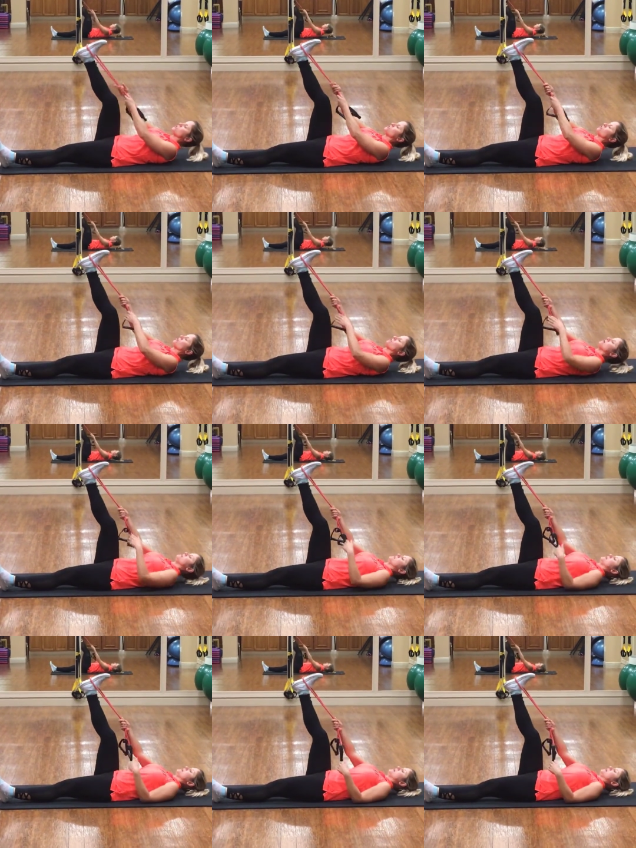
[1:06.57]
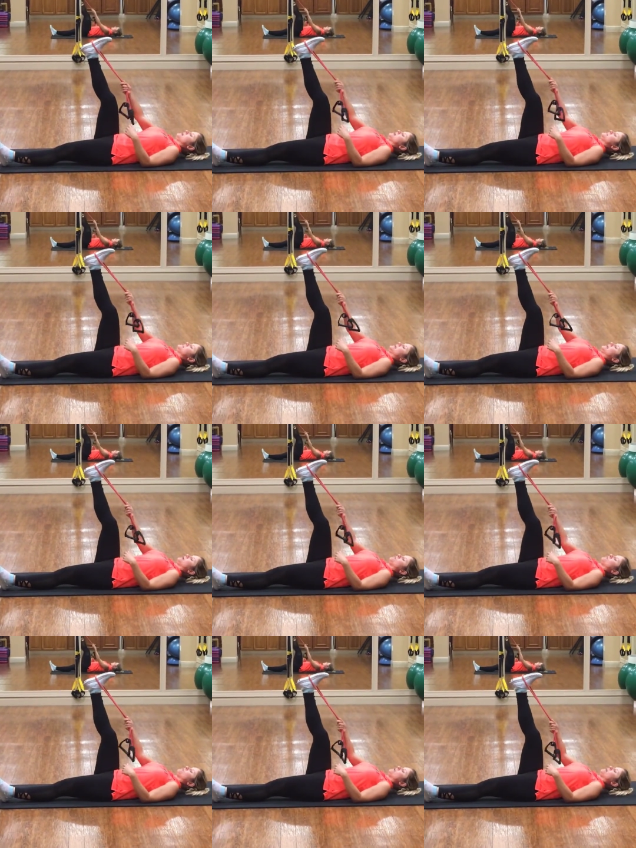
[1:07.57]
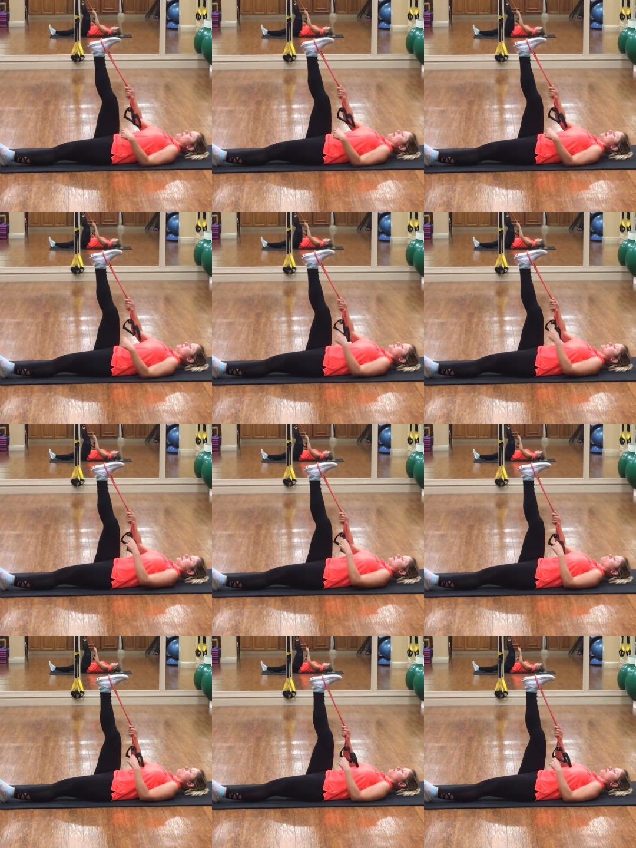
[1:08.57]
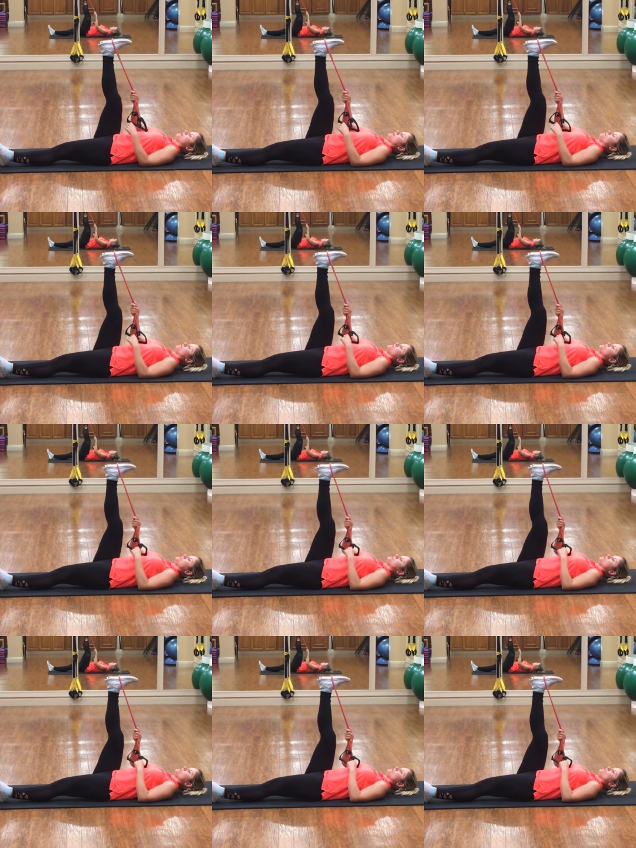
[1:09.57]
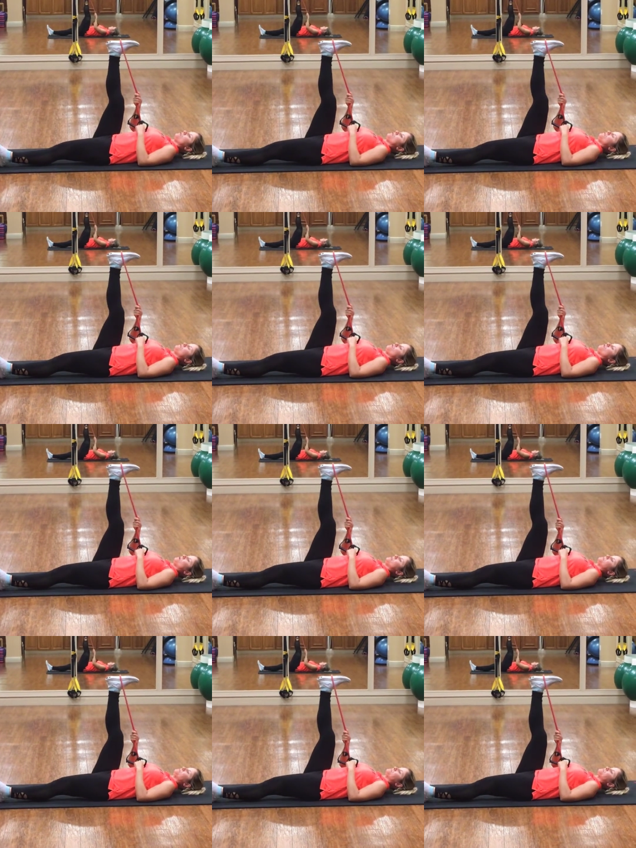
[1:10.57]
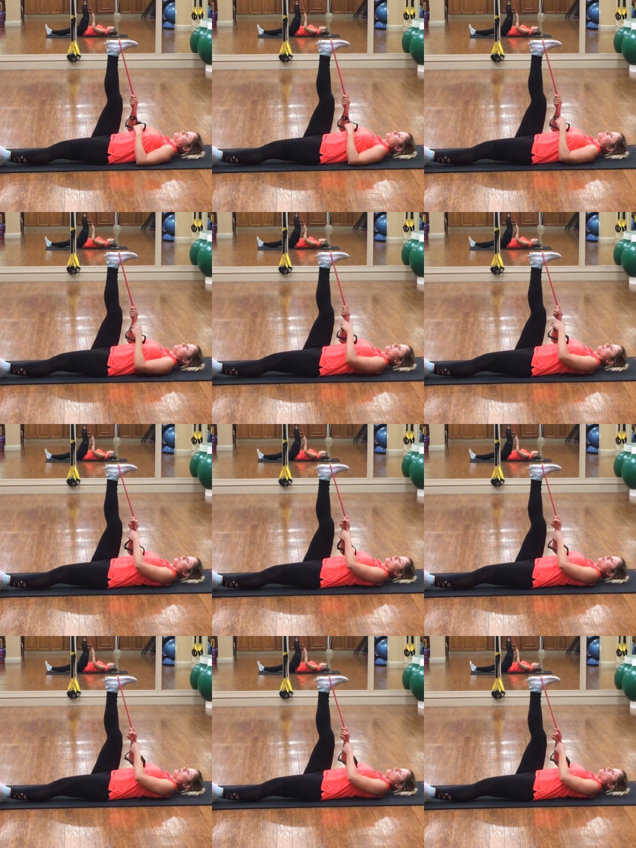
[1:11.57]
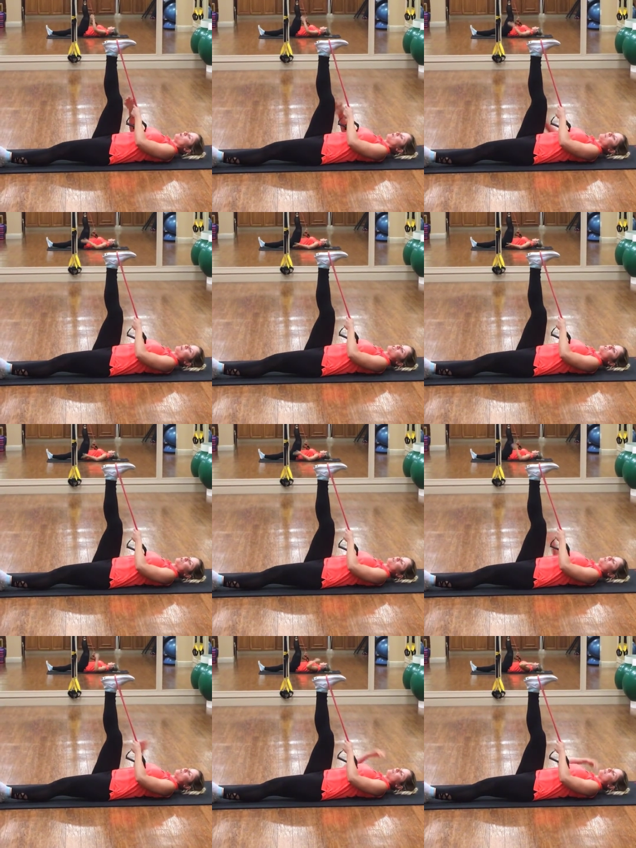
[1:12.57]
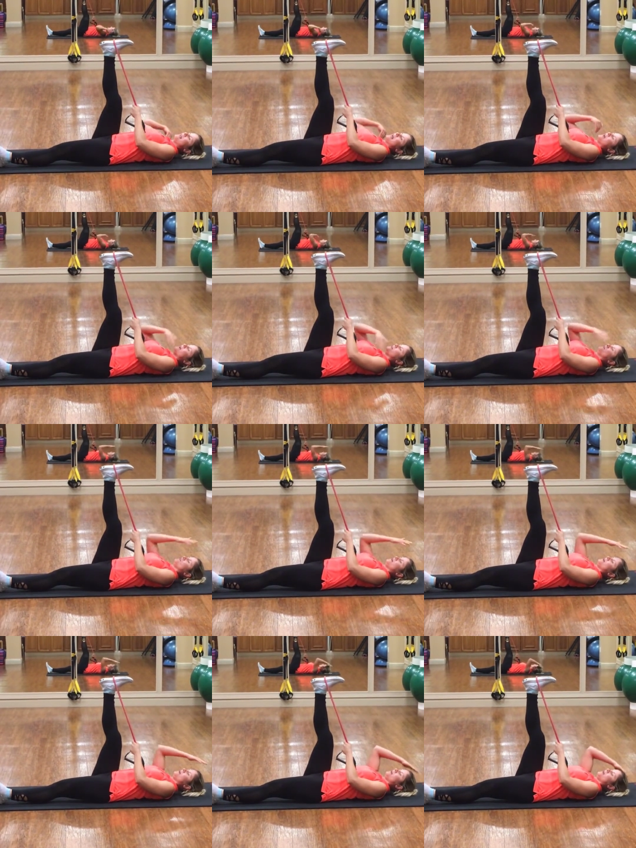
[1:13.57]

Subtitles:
No face is visible, so there are no lips to read.